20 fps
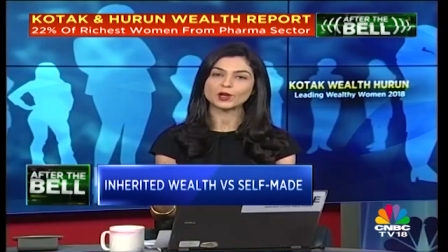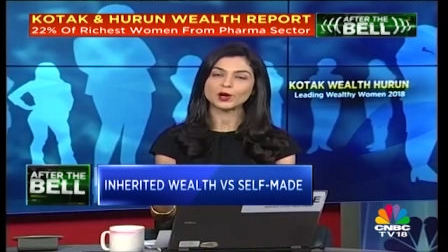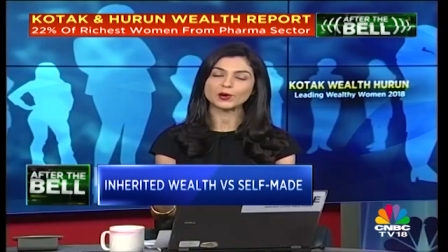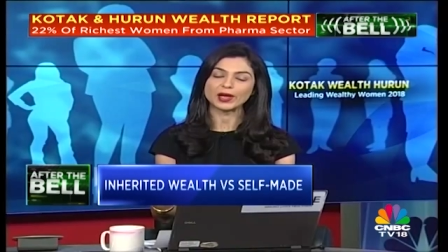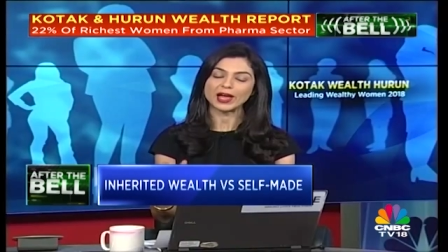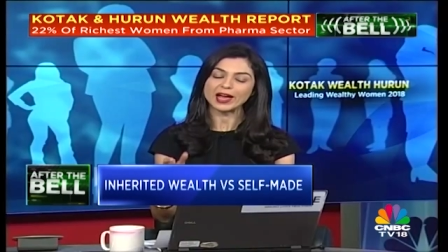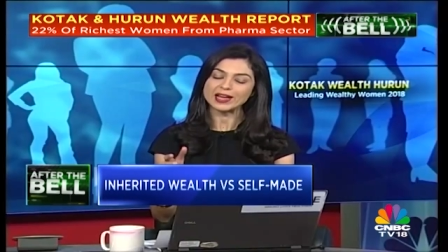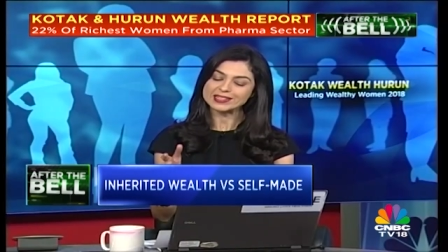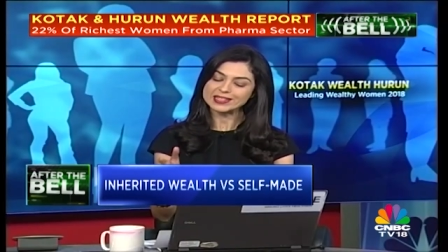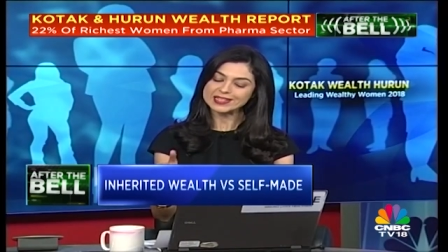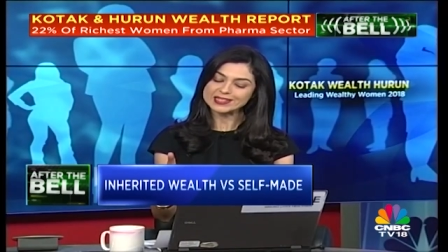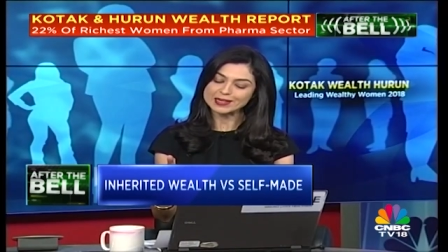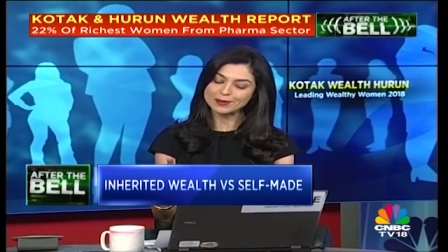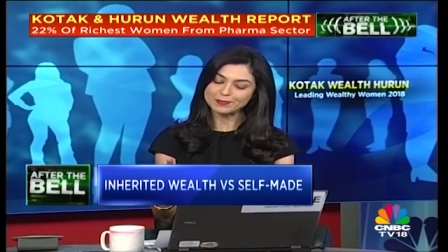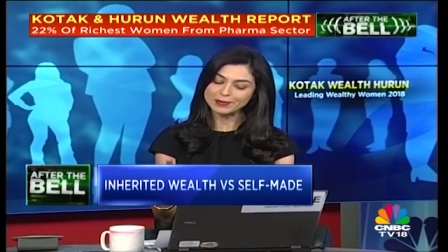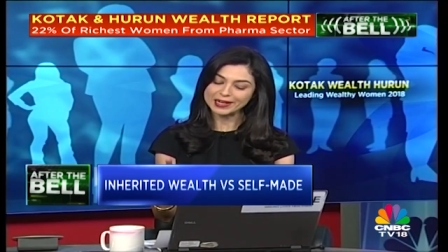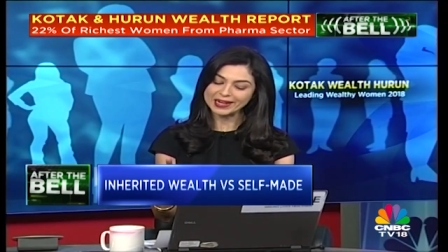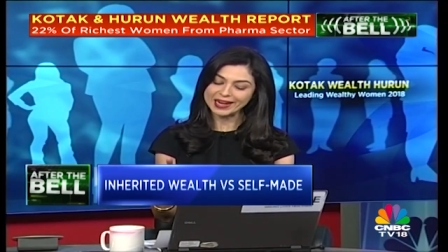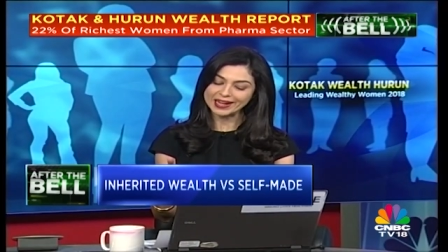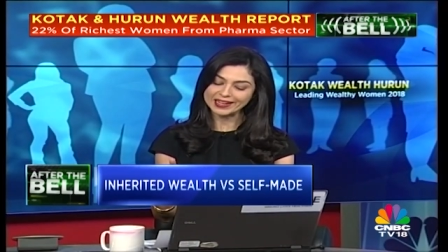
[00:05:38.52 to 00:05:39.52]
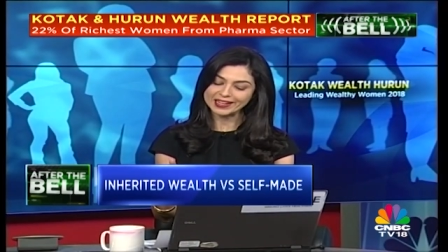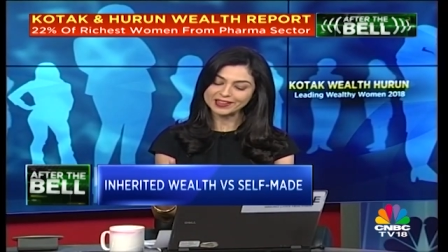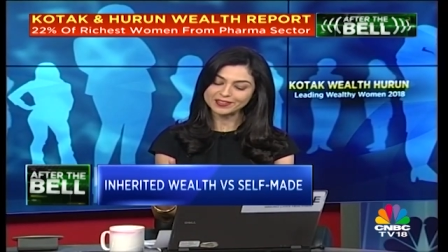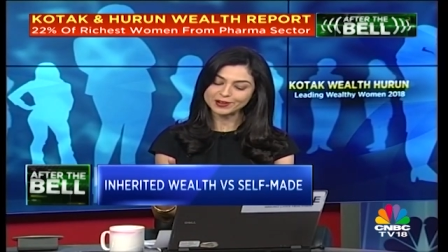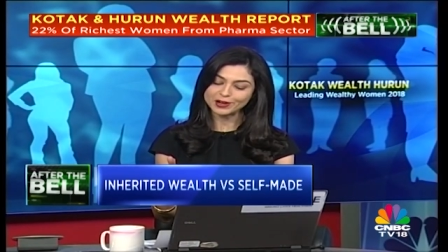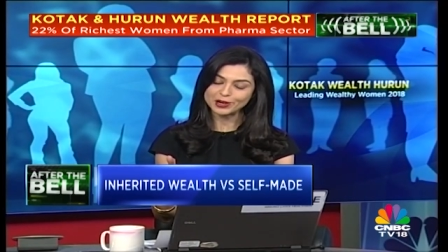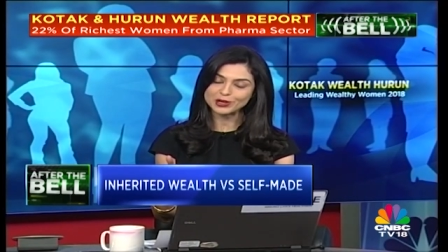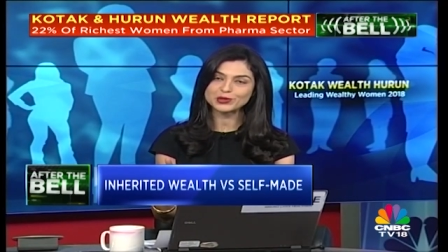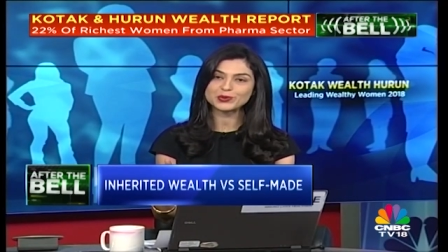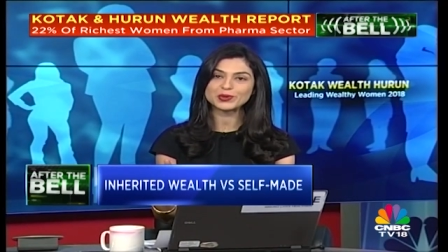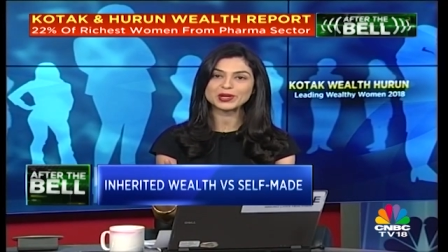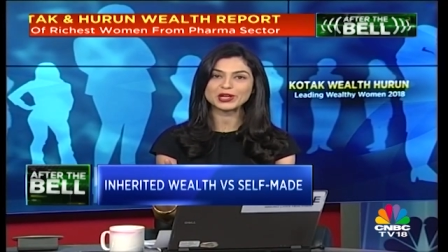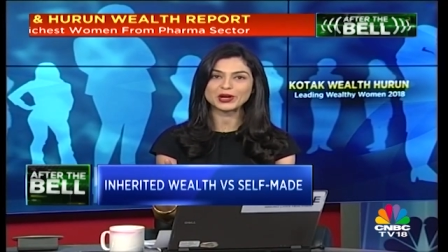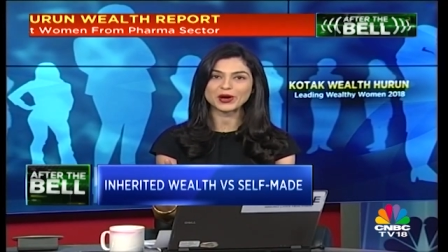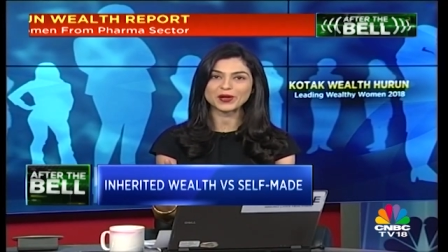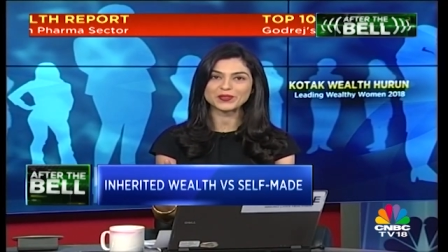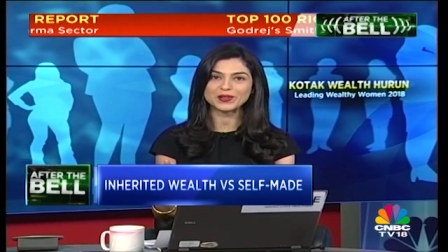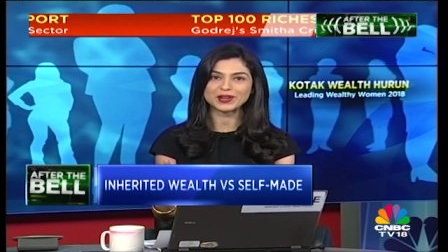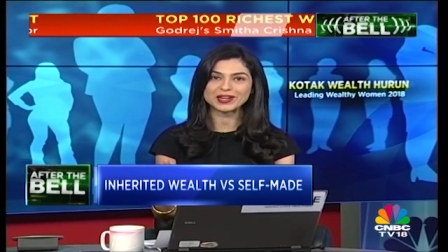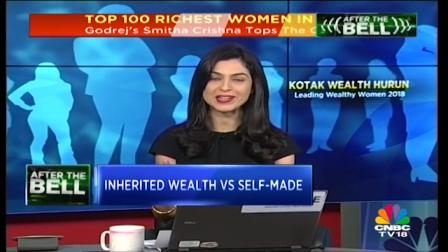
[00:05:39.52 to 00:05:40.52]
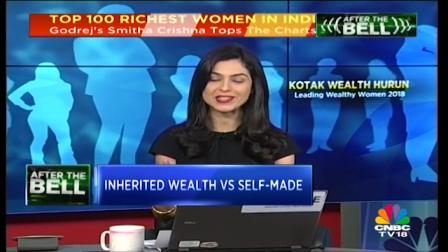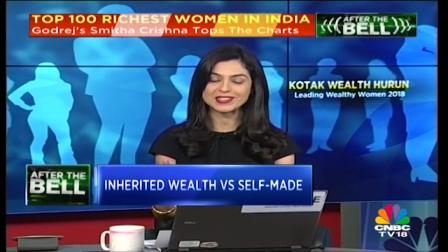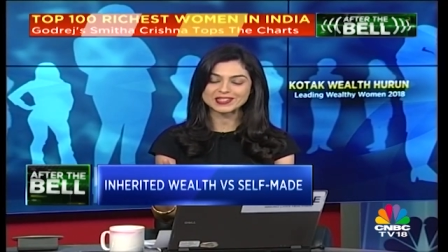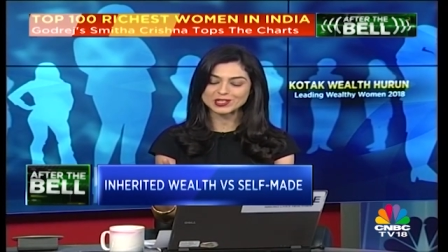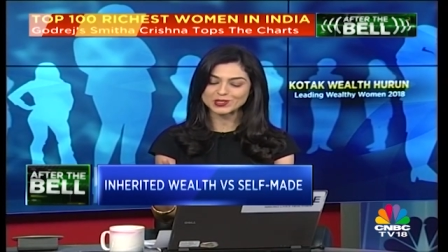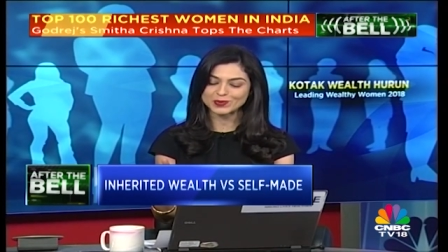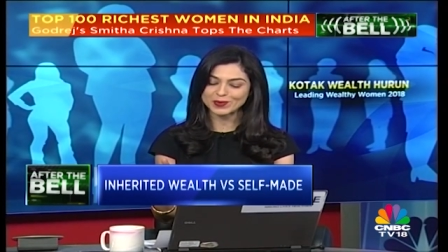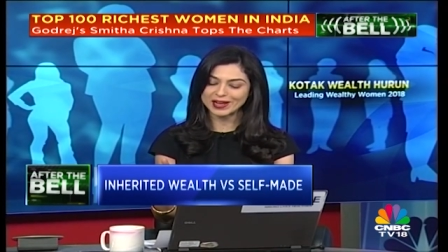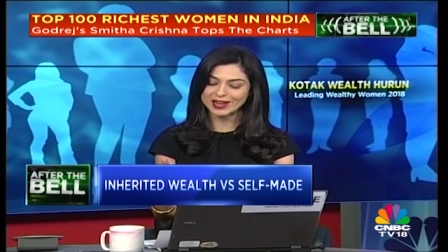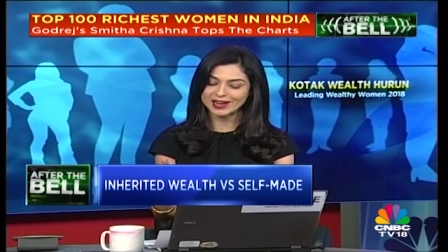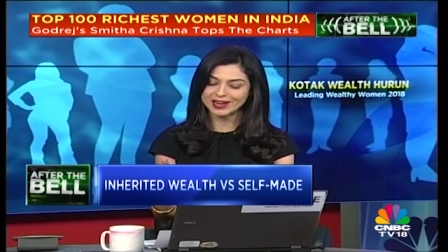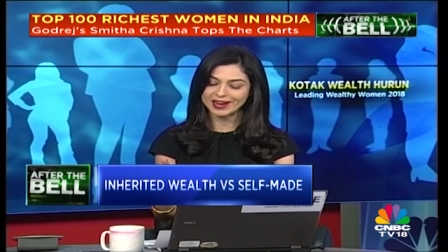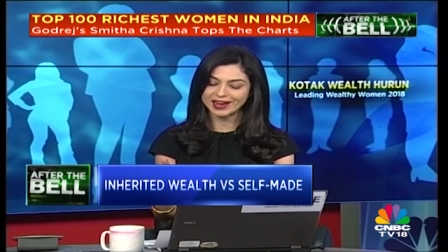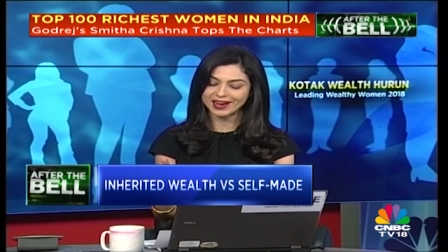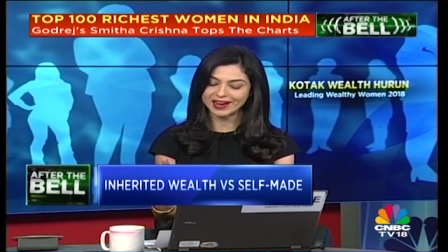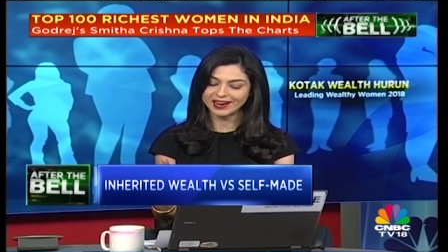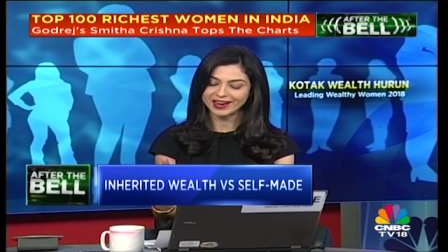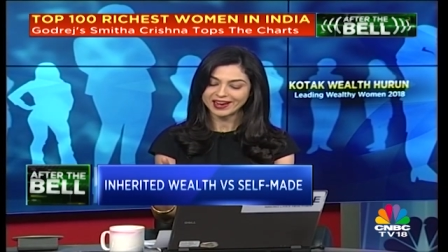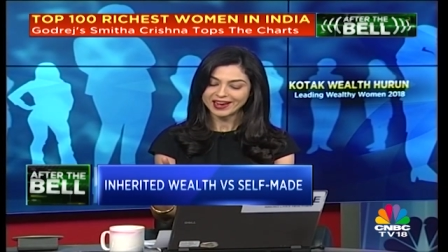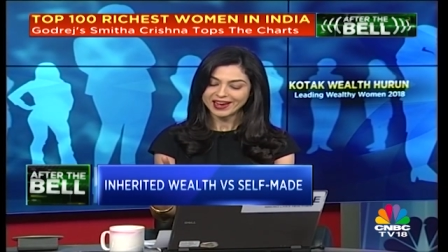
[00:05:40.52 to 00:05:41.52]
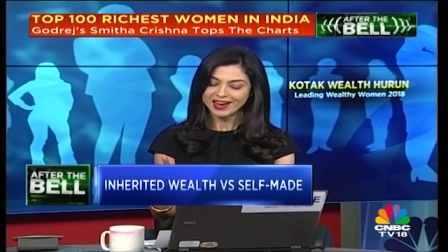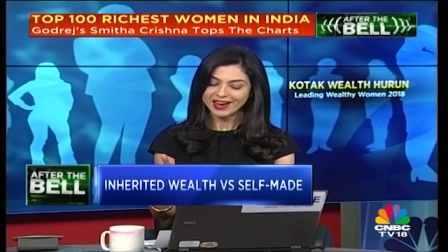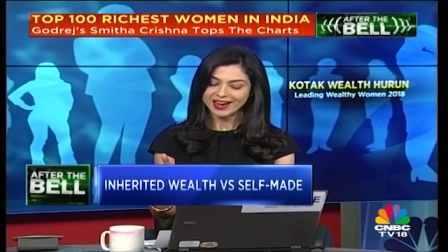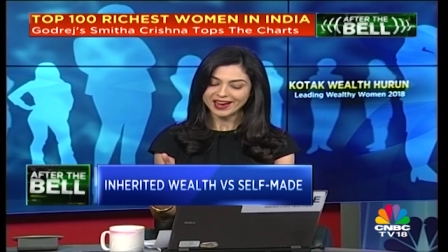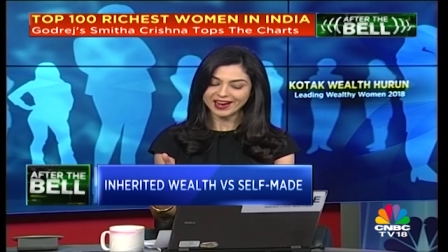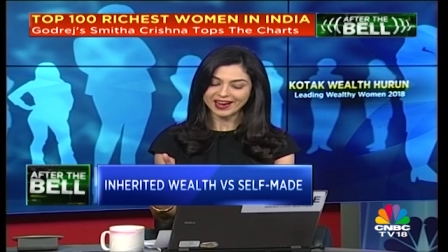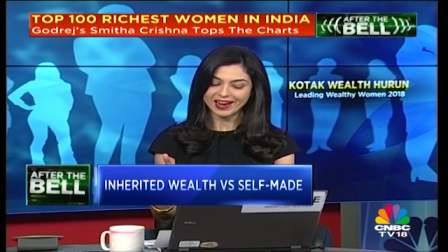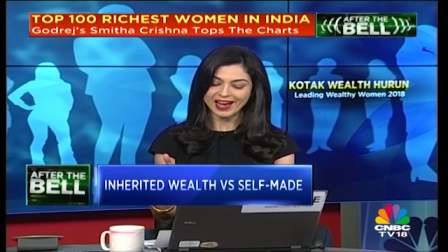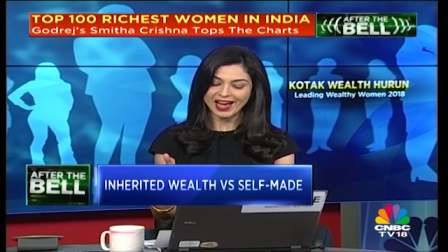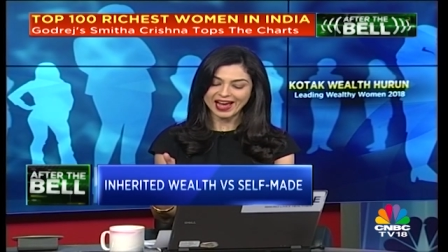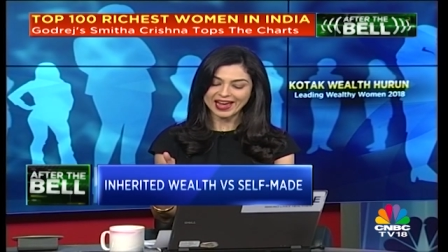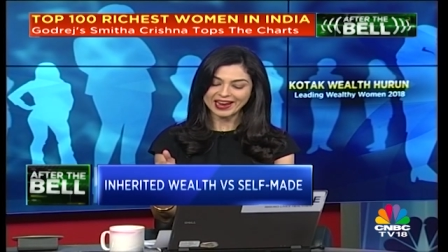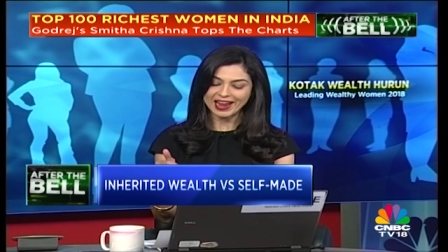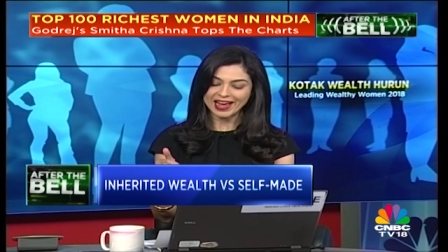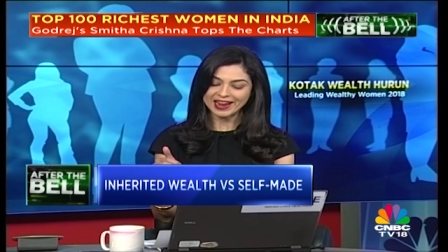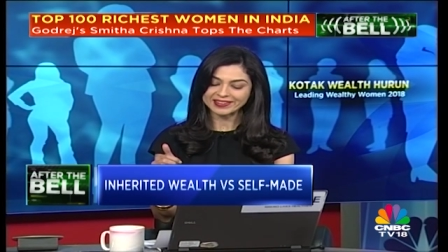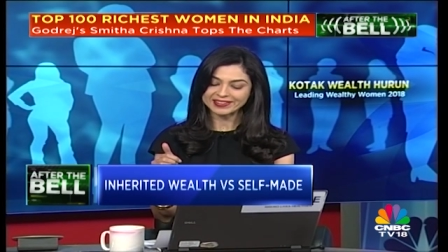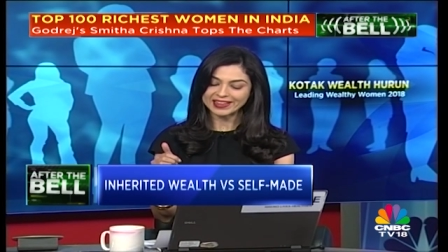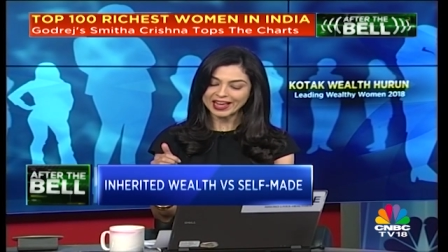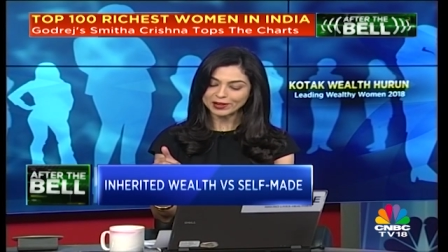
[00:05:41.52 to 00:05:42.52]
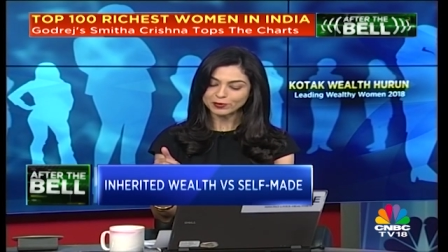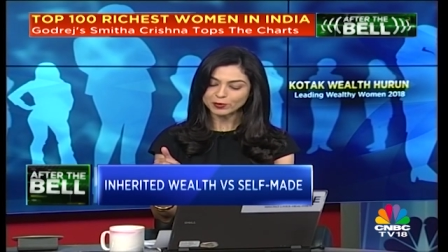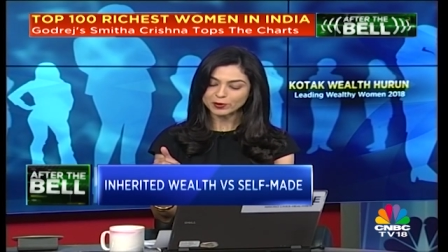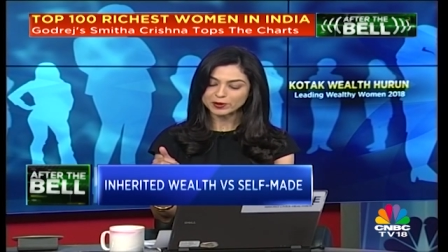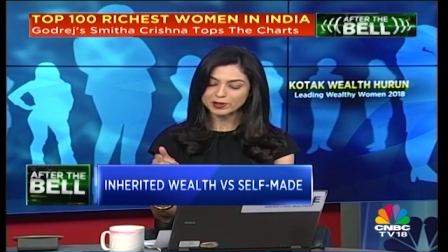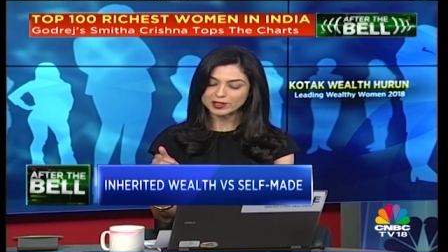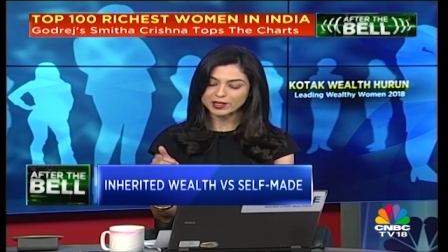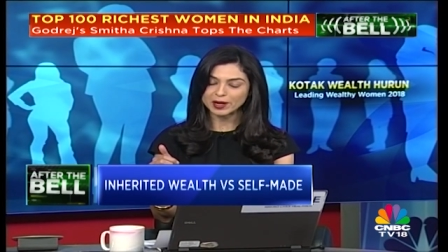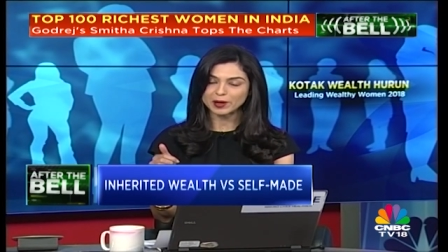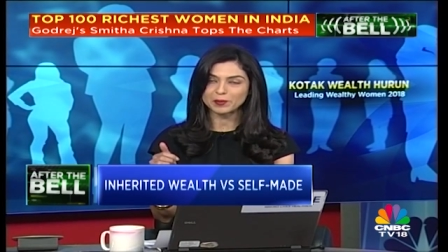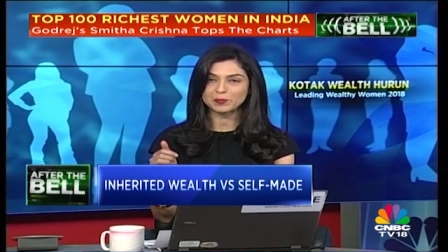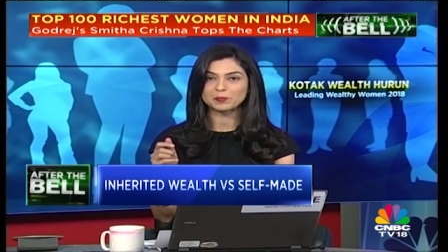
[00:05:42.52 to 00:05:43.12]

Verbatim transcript: Okay, I see somebody like Indira Nui on the list as well, and that would